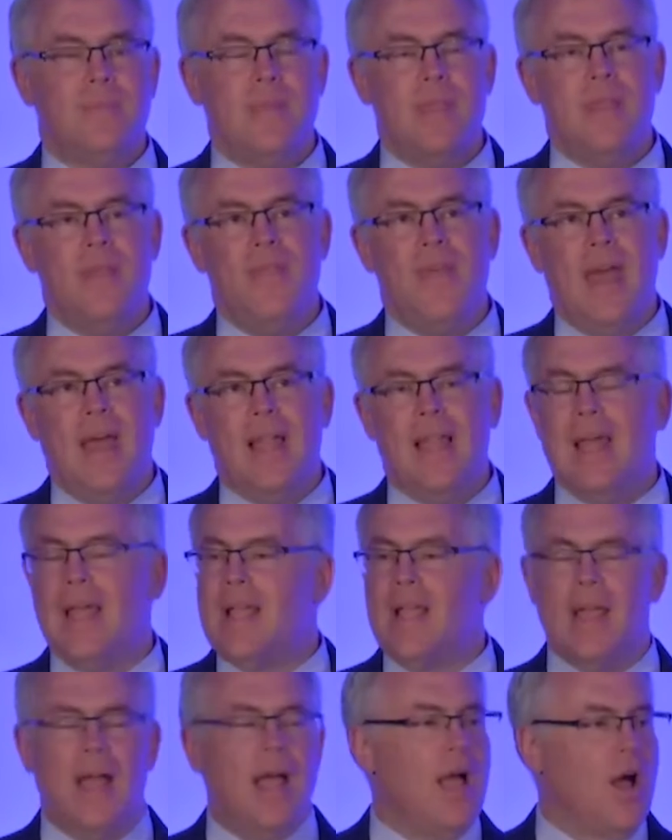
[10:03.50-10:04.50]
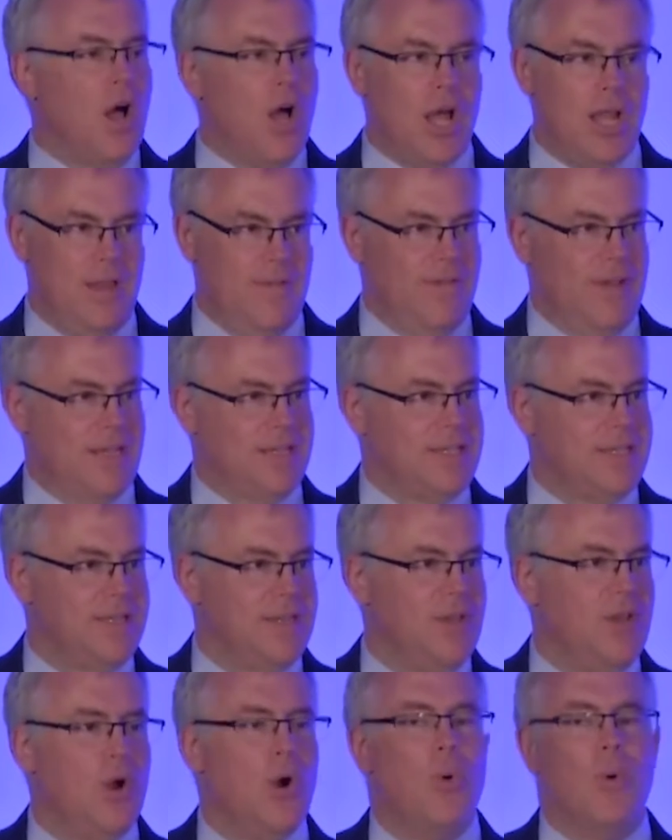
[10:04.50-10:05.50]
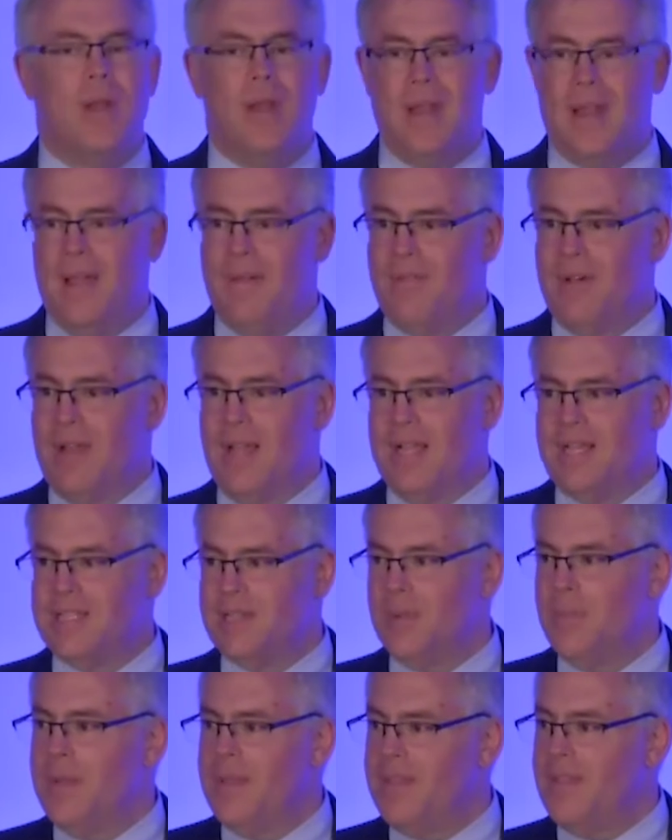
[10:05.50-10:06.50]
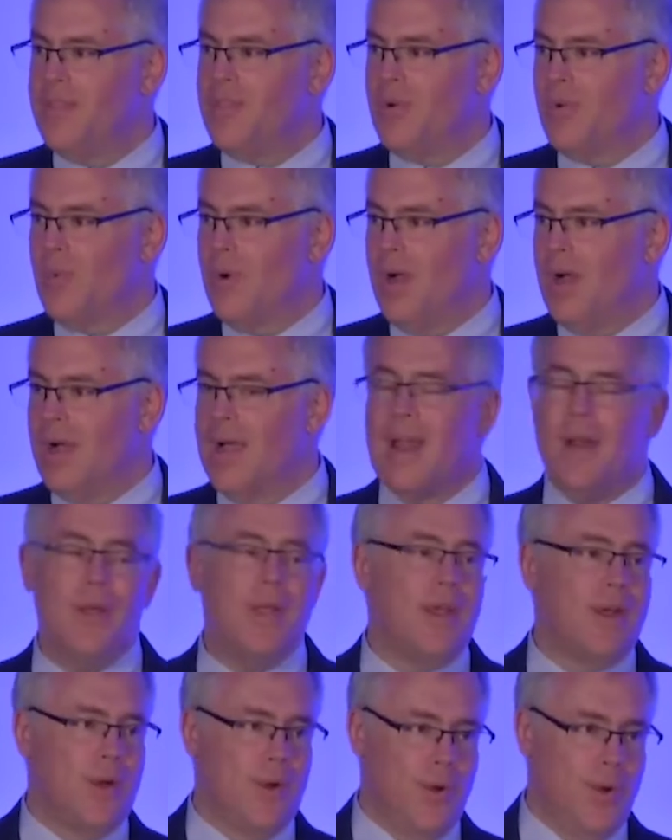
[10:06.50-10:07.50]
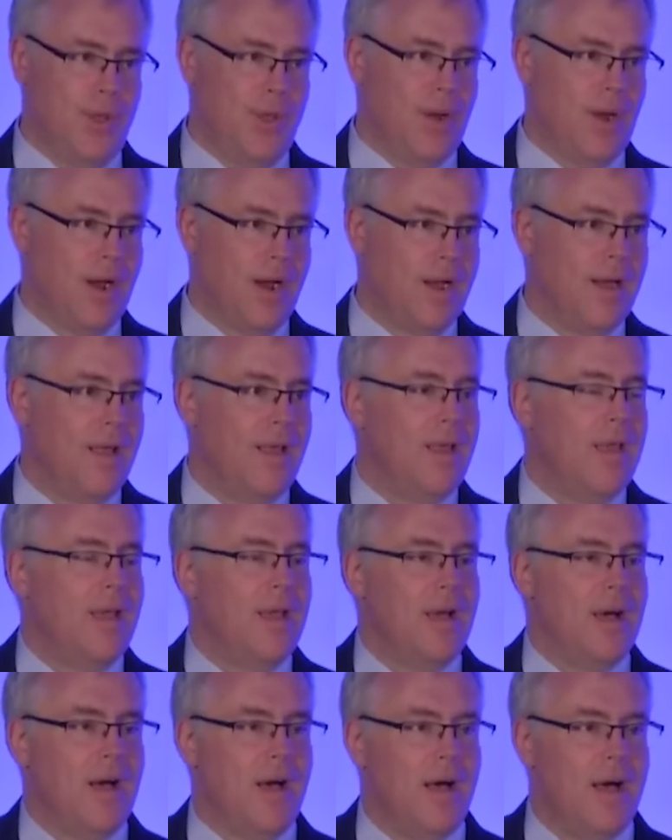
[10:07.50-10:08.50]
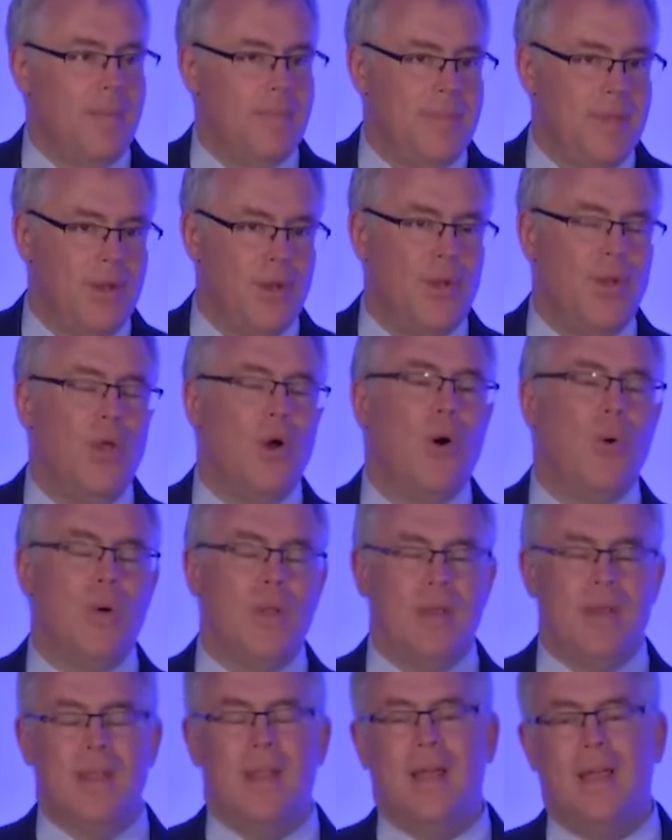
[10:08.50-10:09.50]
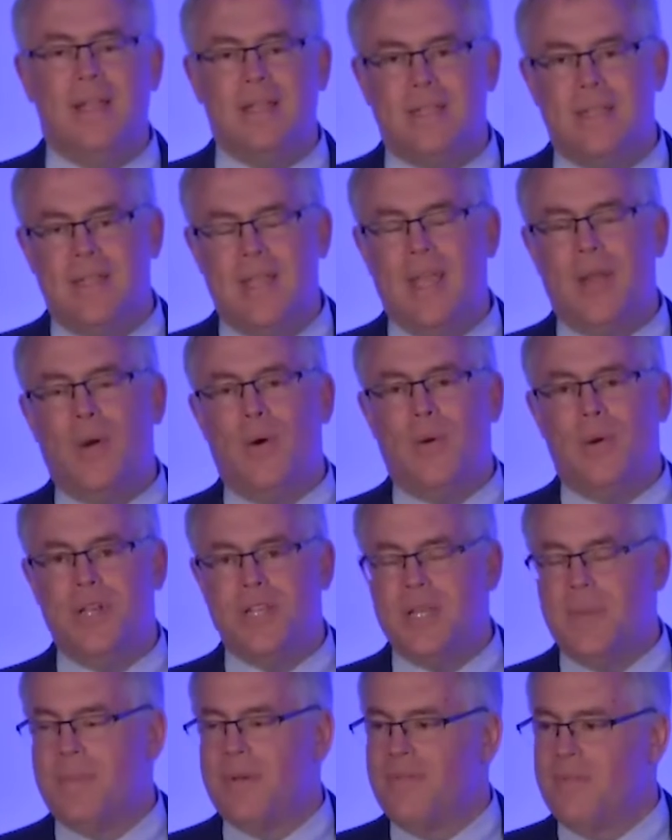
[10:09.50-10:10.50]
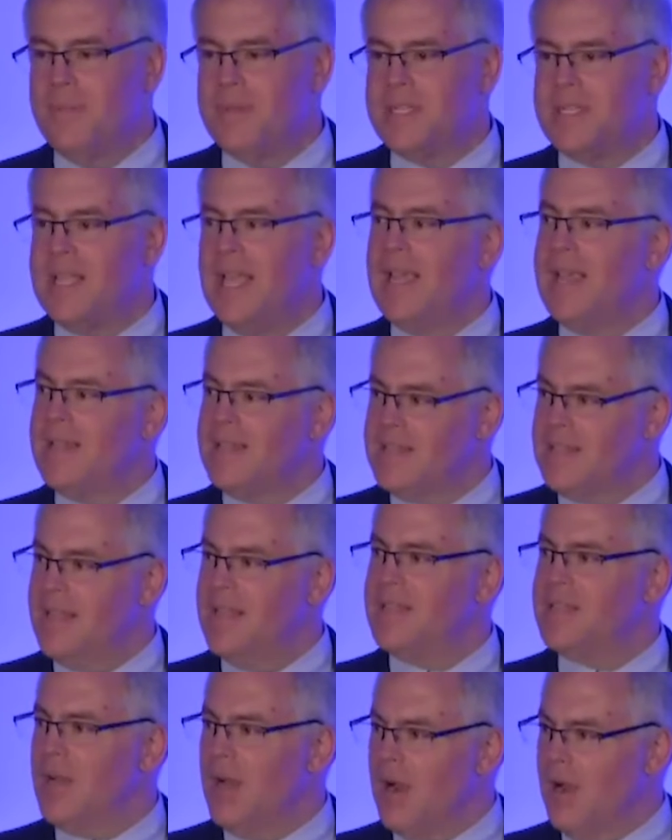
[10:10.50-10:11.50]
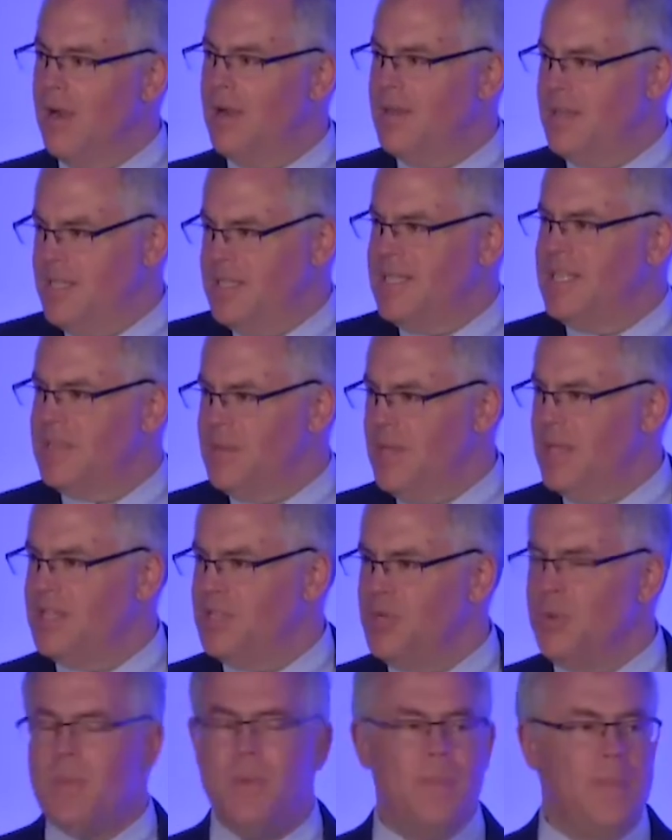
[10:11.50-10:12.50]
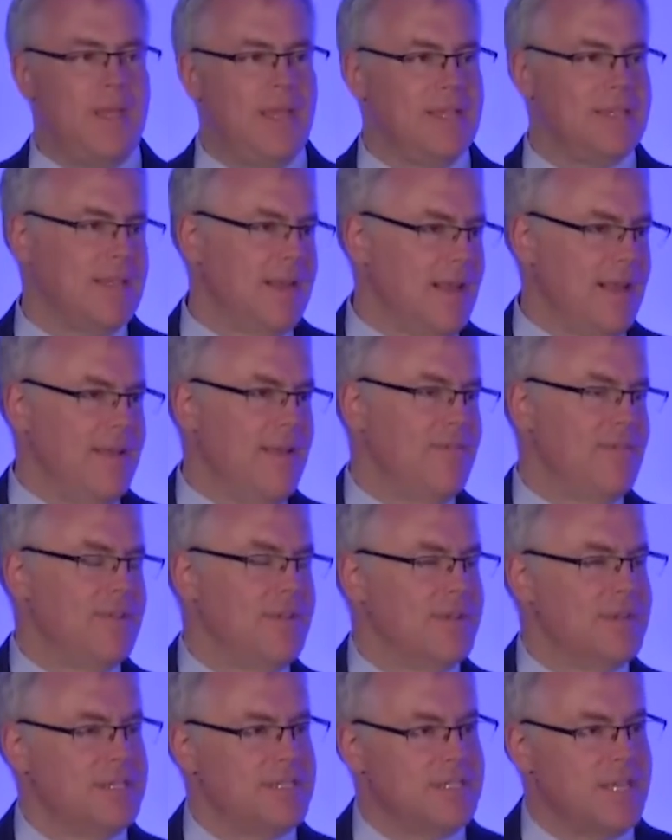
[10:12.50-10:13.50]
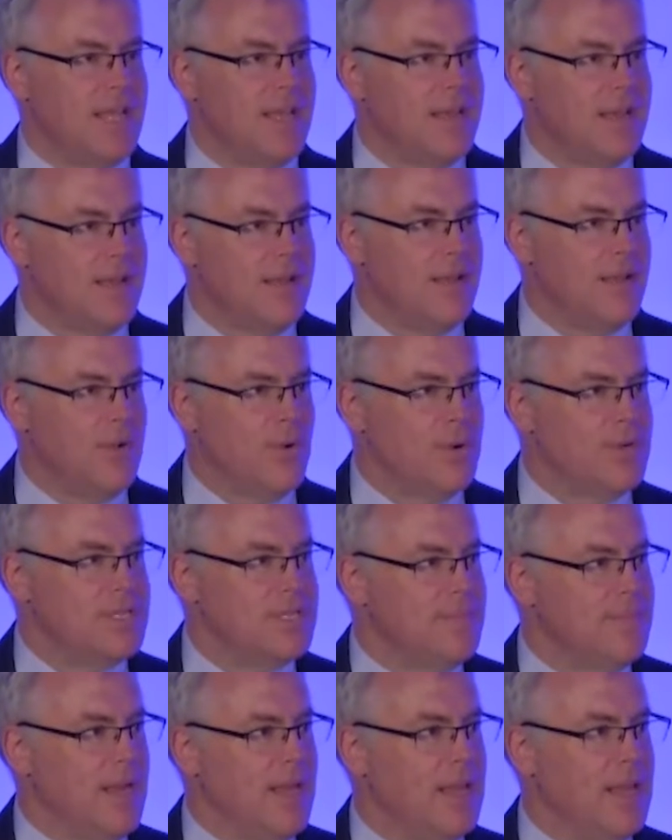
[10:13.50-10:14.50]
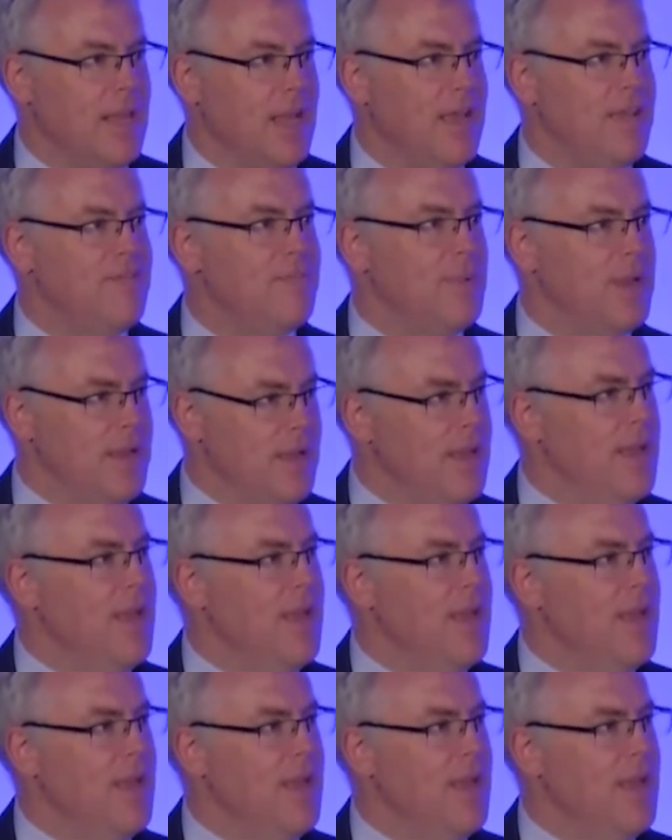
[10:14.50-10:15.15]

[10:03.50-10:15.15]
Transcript: that like all of us, no one ever likes to admit that they're wrong. I don't care who you are. No one likes to take ownership of a mistake. It's hard, just as human beings, and I never took a psych course in my life, but